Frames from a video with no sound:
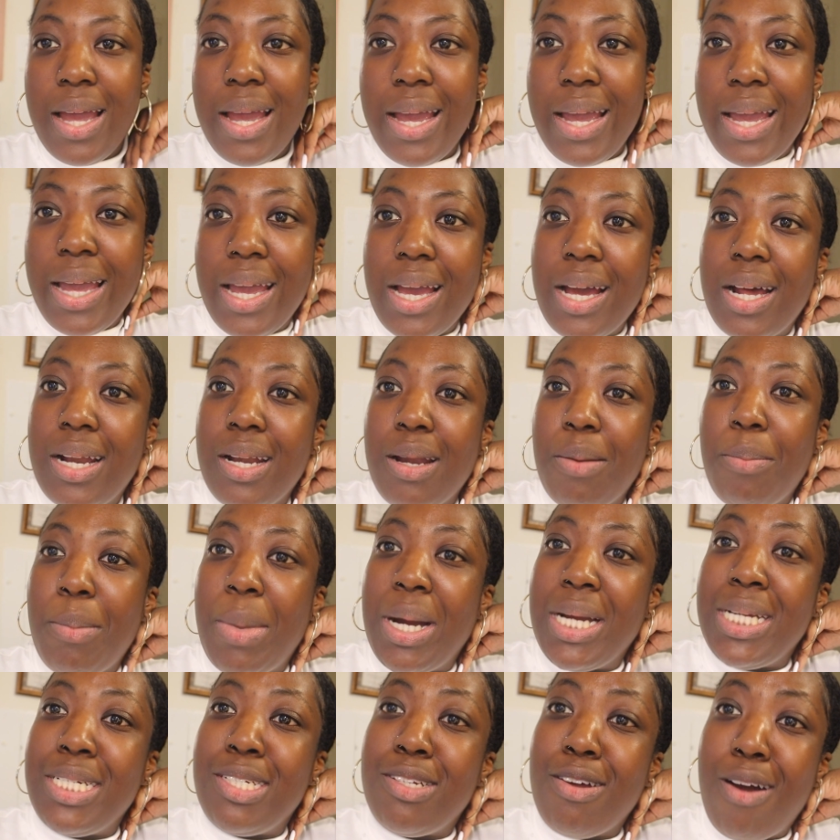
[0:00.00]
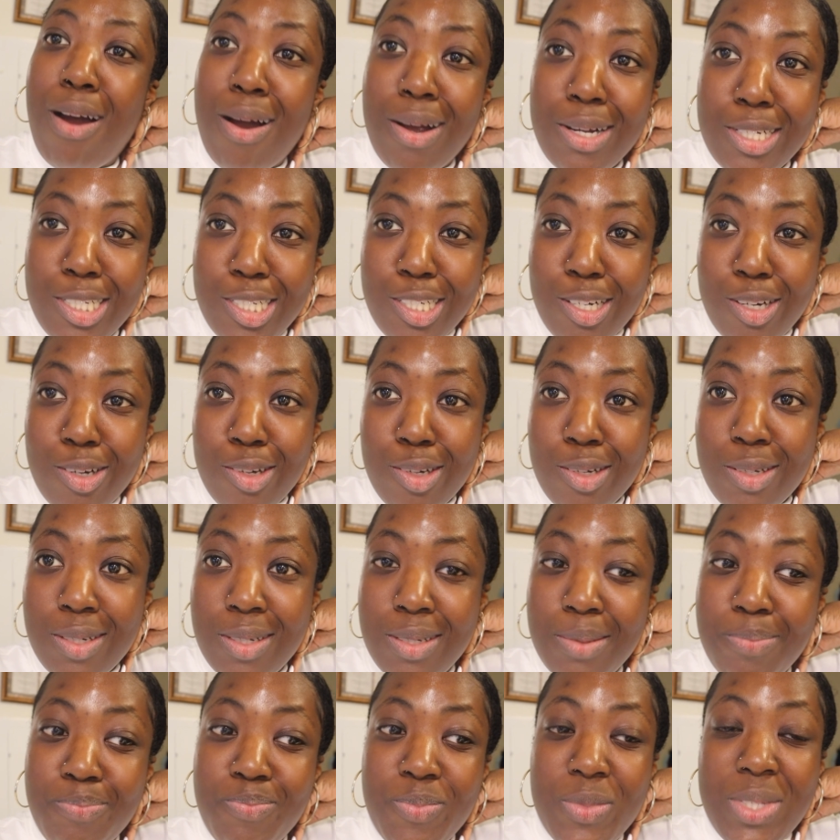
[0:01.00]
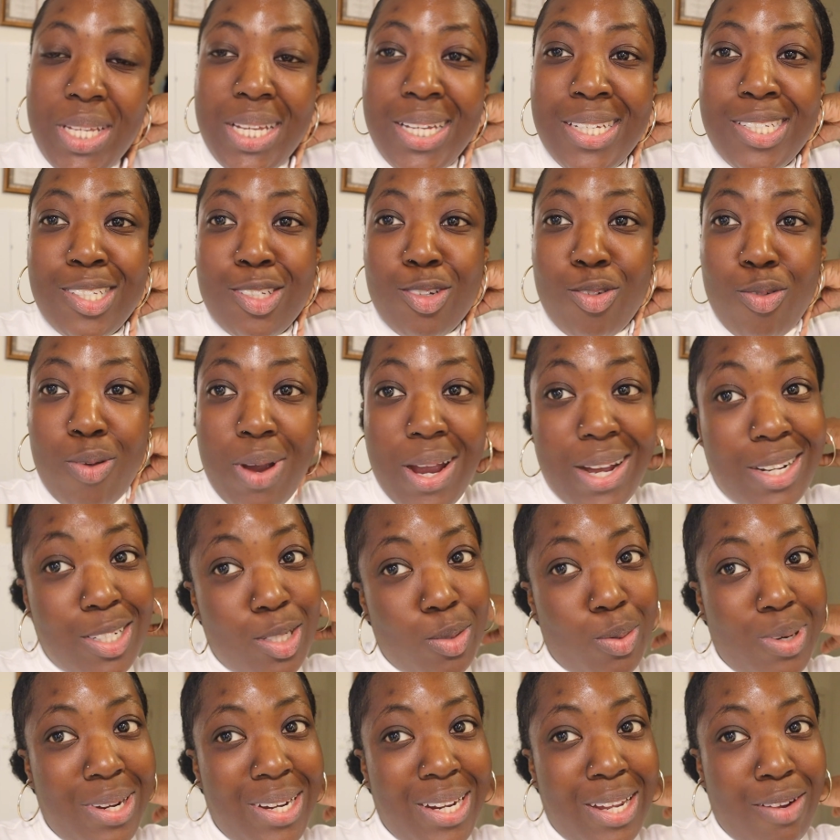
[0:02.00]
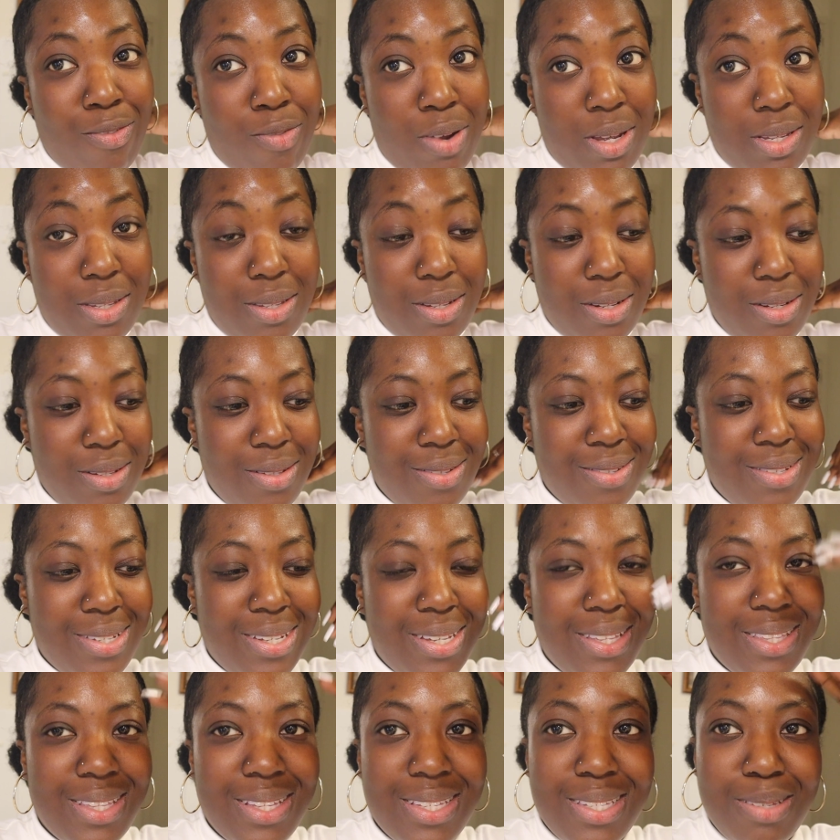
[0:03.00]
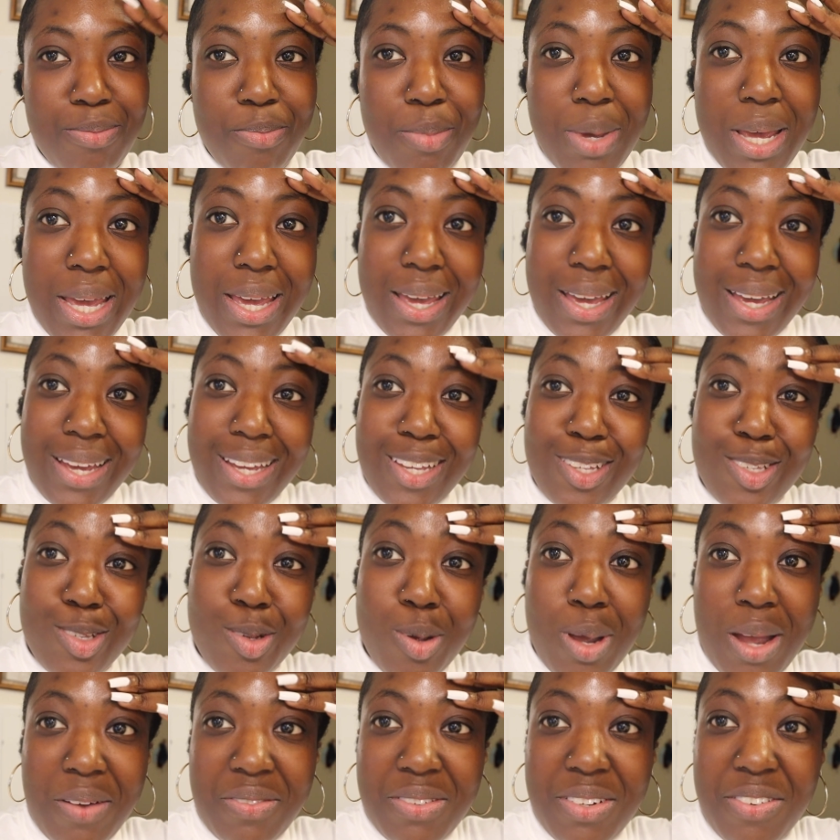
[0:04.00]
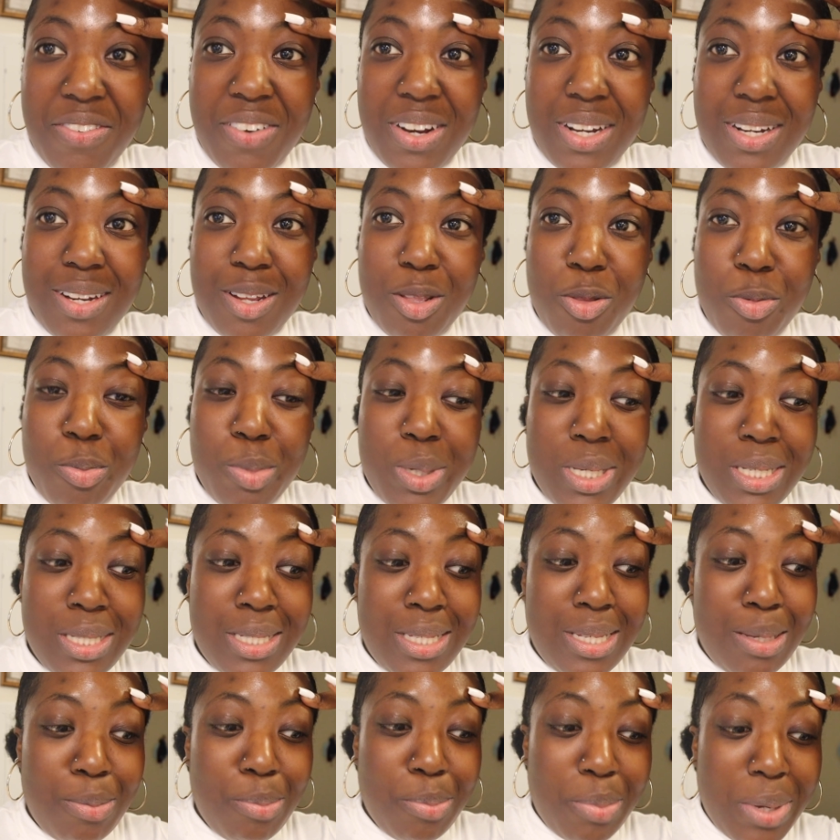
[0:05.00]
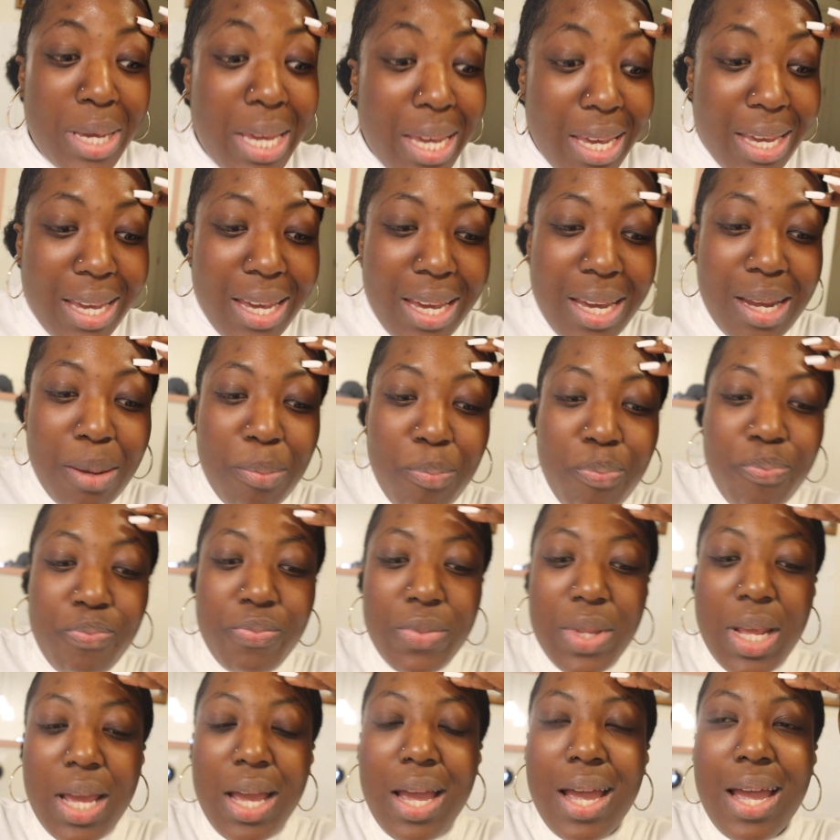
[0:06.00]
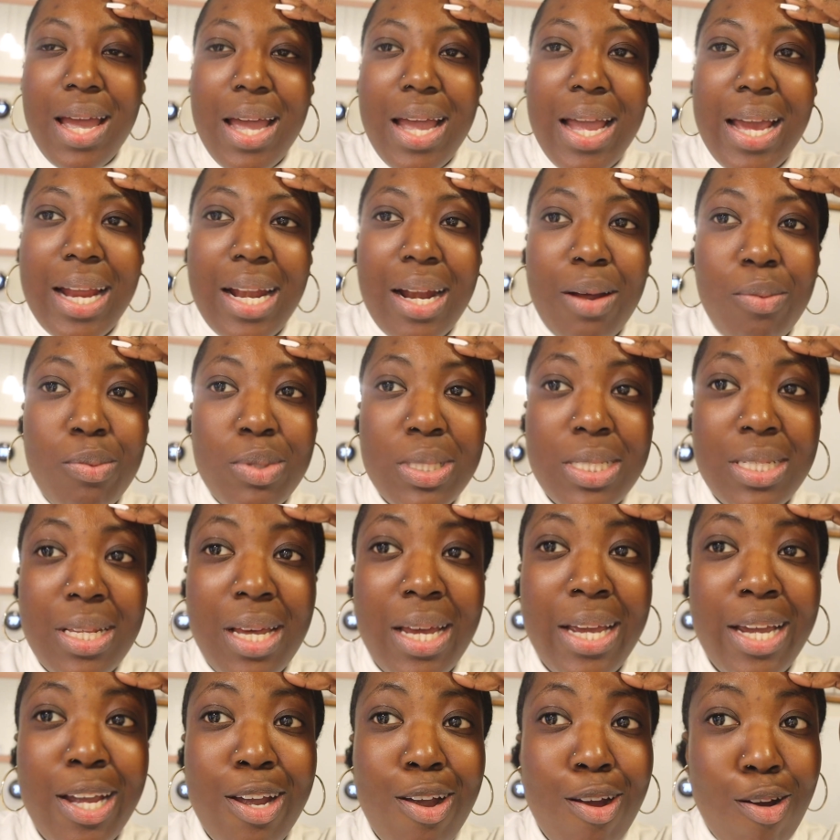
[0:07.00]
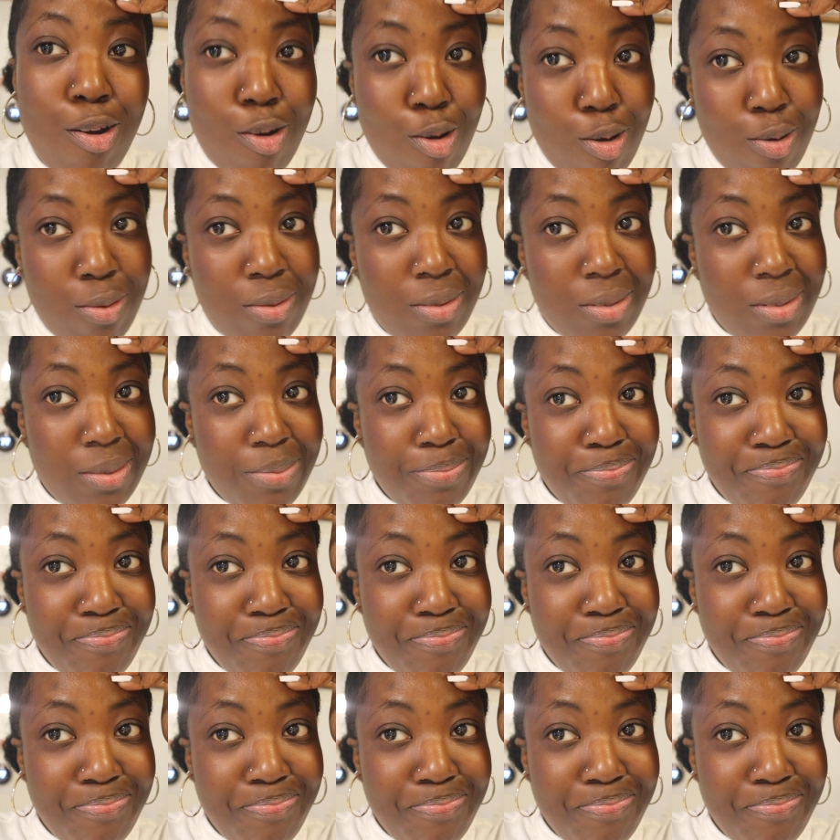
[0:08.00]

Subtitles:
And my doctor is graduating residency this May, so I have to find another PCP. And I was like, girl.